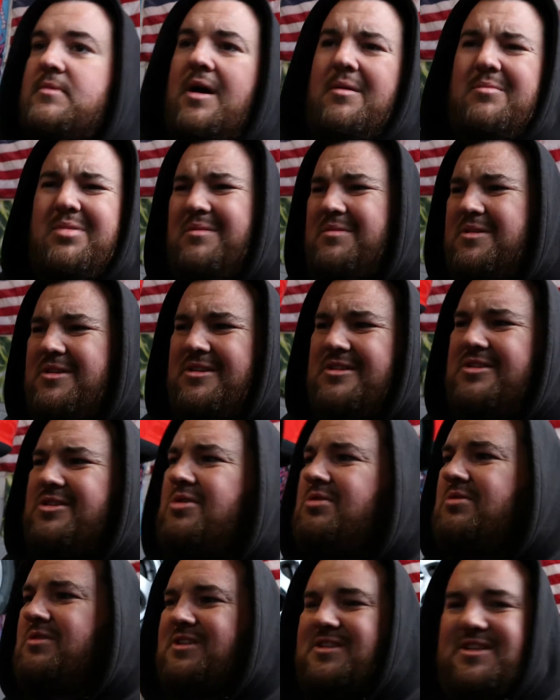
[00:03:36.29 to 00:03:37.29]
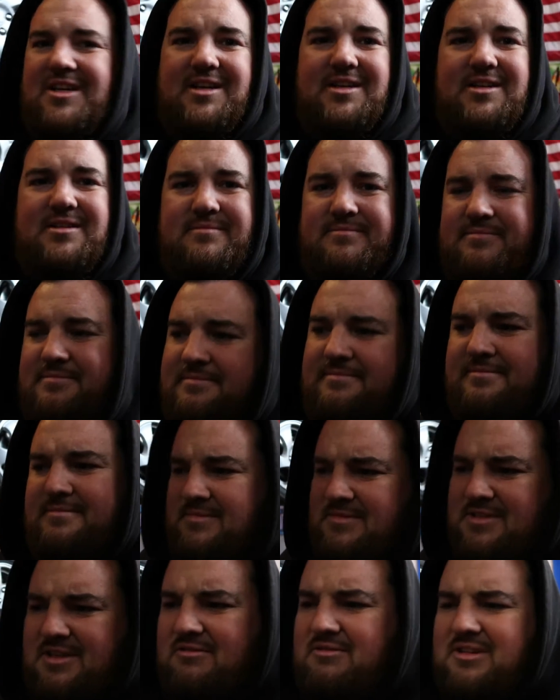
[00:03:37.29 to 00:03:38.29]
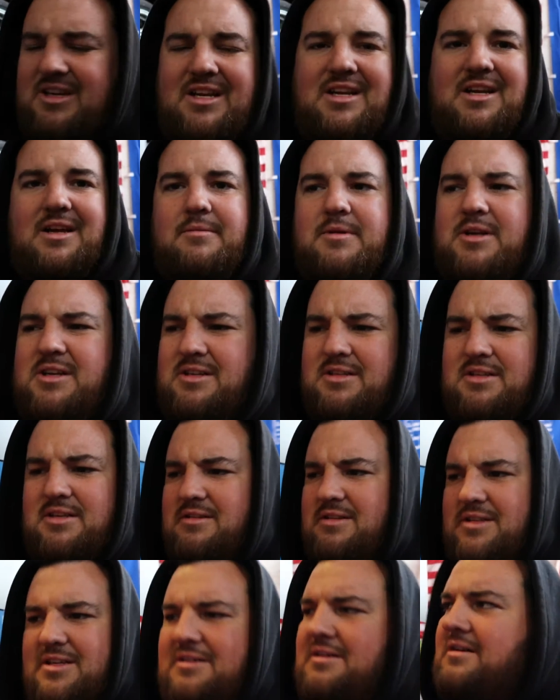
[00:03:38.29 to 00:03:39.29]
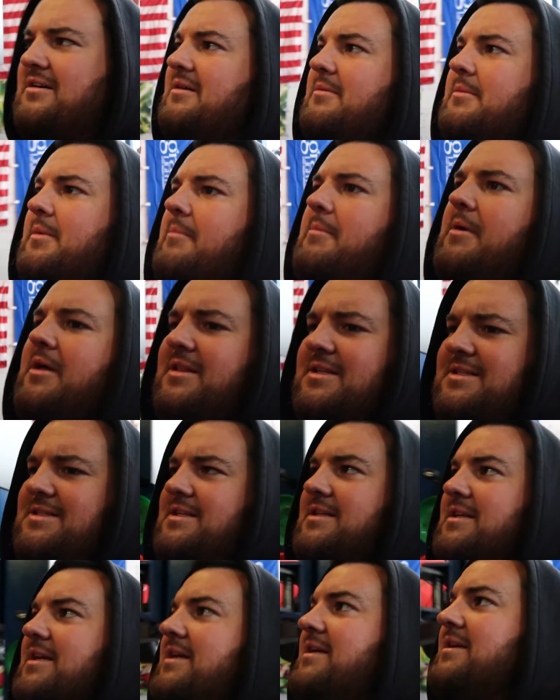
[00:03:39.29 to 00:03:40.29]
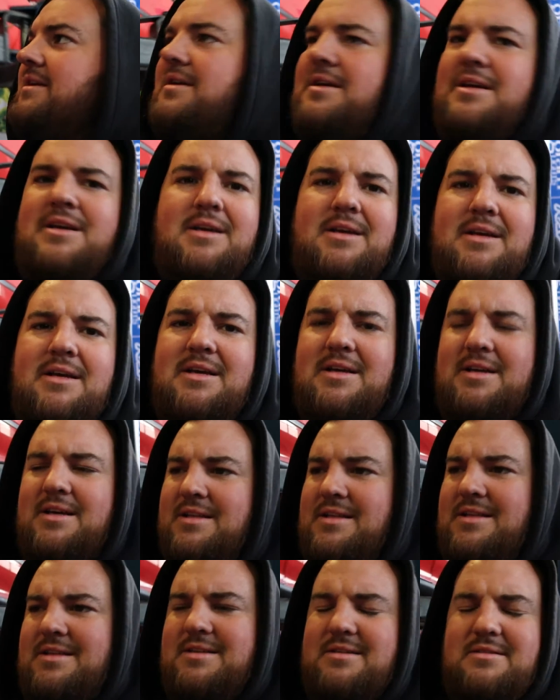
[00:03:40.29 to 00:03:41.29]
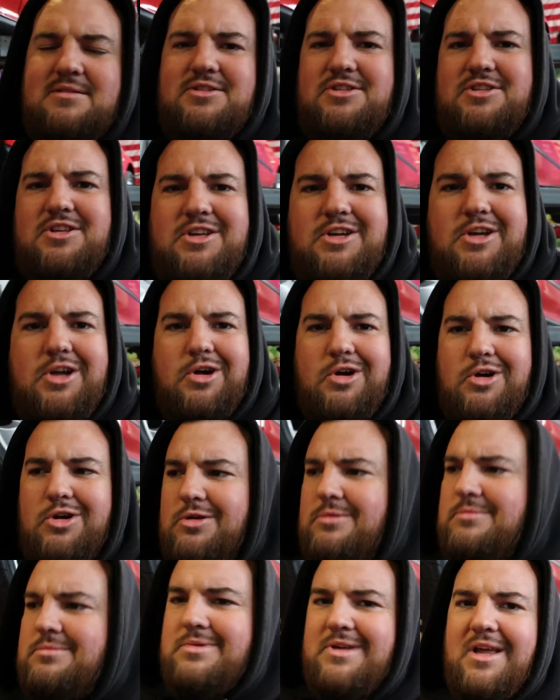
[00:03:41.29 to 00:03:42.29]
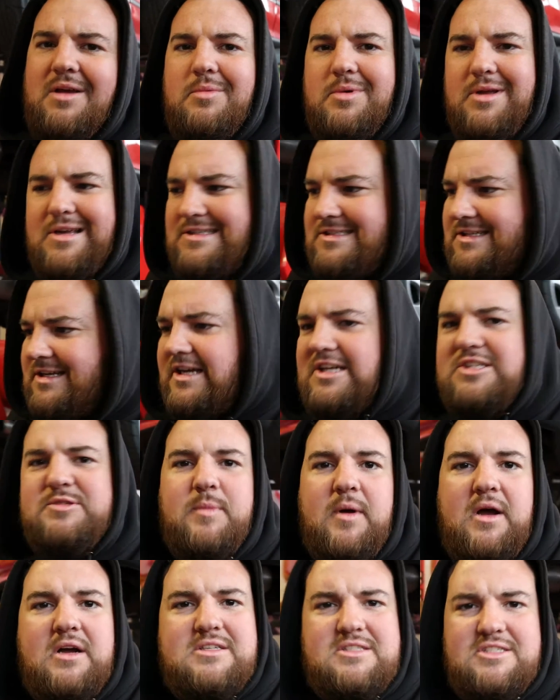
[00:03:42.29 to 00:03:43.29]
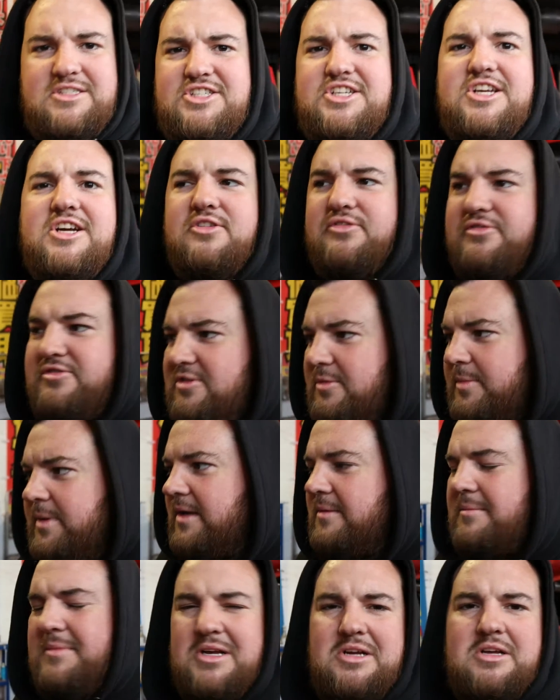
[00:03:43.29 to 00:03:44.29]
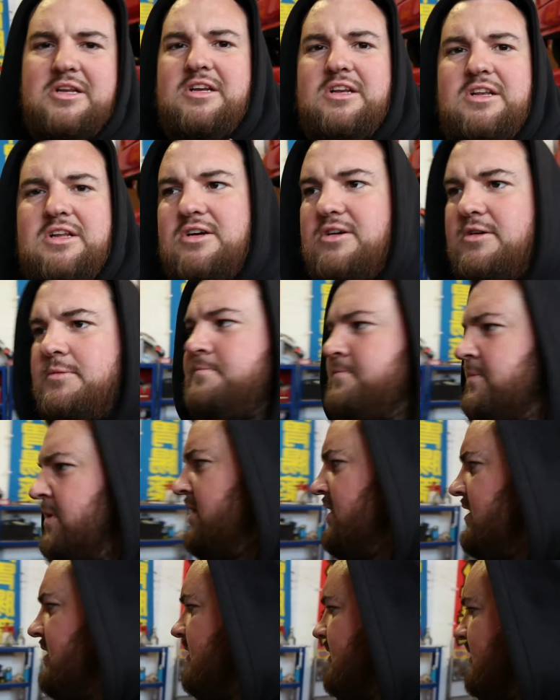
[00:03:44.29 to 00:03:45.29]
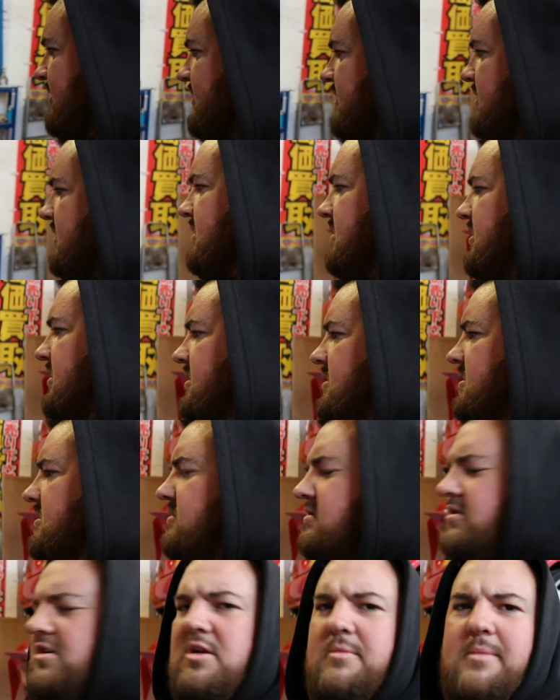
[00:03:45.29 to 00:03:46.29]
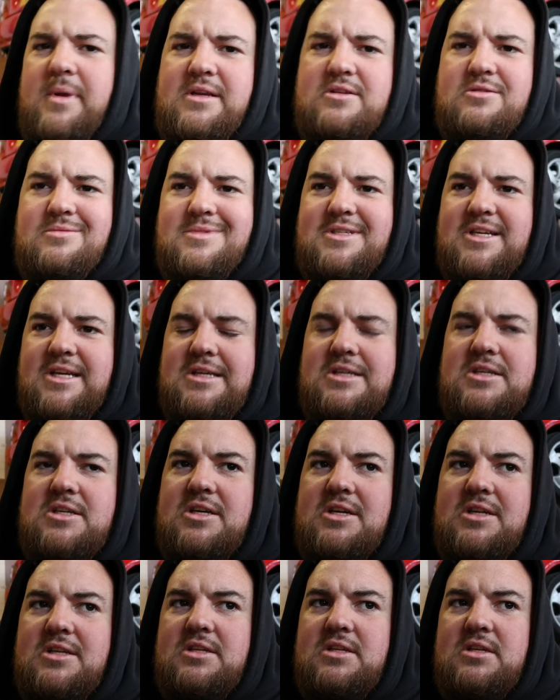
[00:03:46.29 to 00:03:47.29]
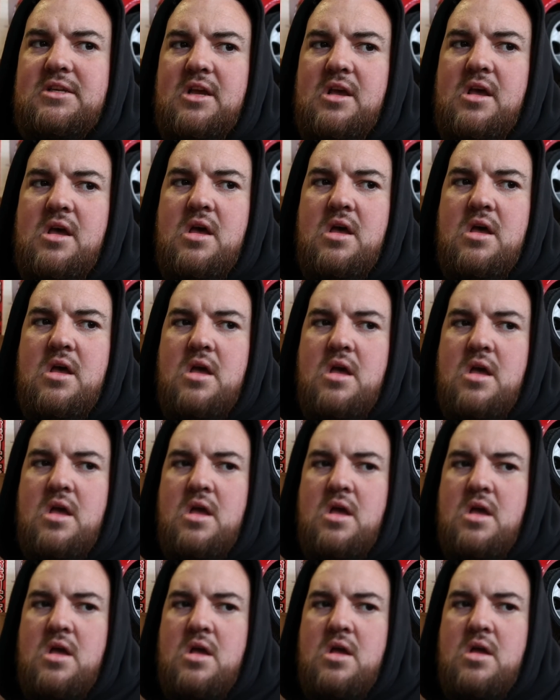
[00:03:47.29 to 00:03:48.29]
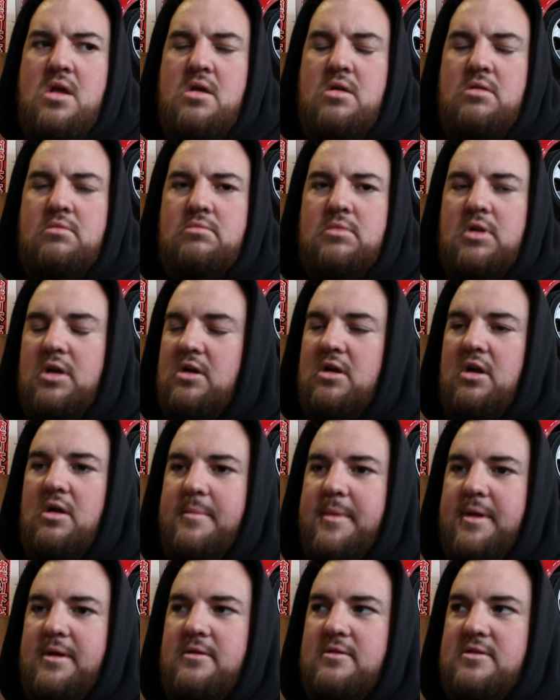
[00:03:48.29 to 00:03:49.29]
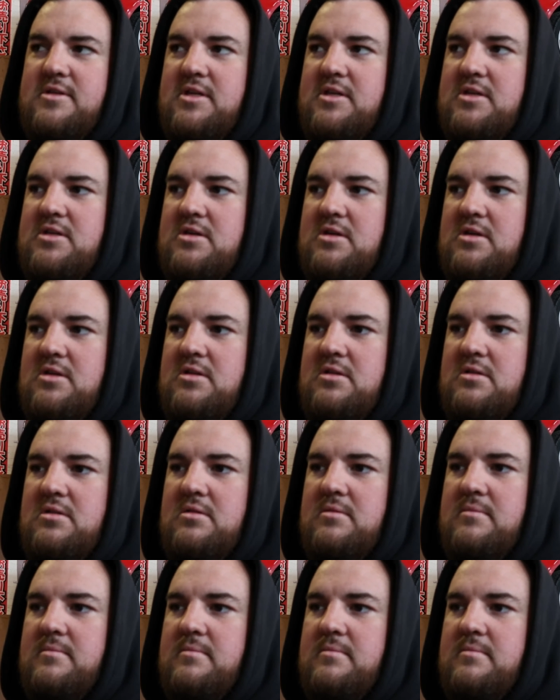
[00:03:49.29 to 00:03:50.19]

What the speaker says: I'm probably going to call it there. I really am. I don't think I can be bothered today. I think I'm just going to go home, get my ass on Xbox and chill for a bit. I'm not going to lie. Or should I make some t-shirts? No, I can't make no t-shirts.